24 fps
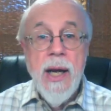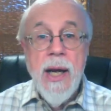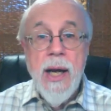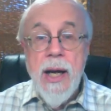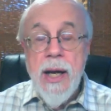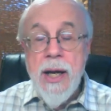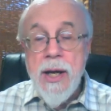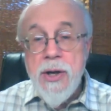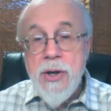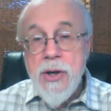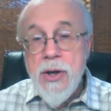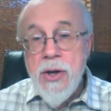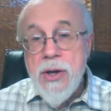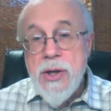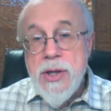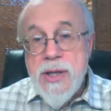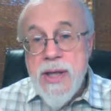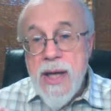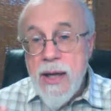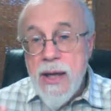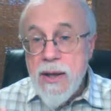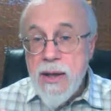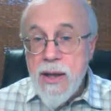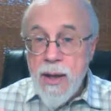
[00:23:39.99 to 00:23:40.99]
It turns
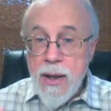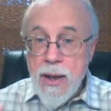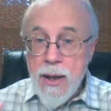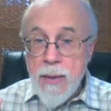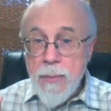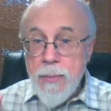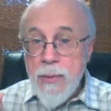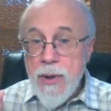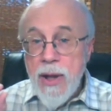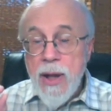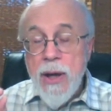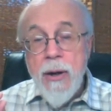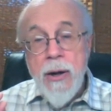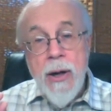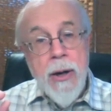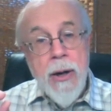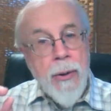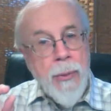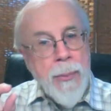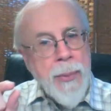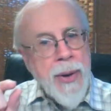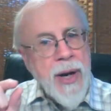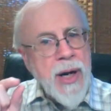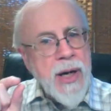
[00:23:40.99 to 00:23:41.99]
out that the
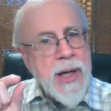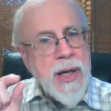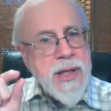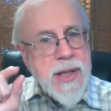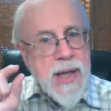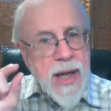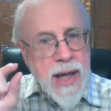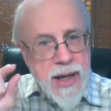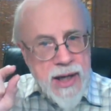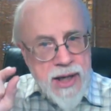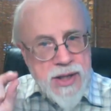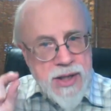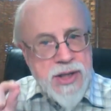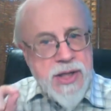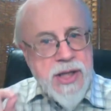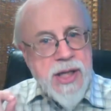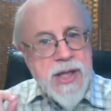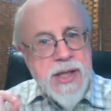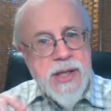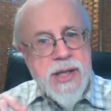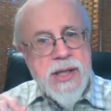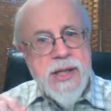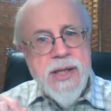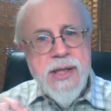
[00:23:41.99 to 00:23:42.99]
malarial parasite is
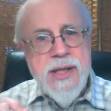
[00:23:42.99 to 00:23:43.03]
just a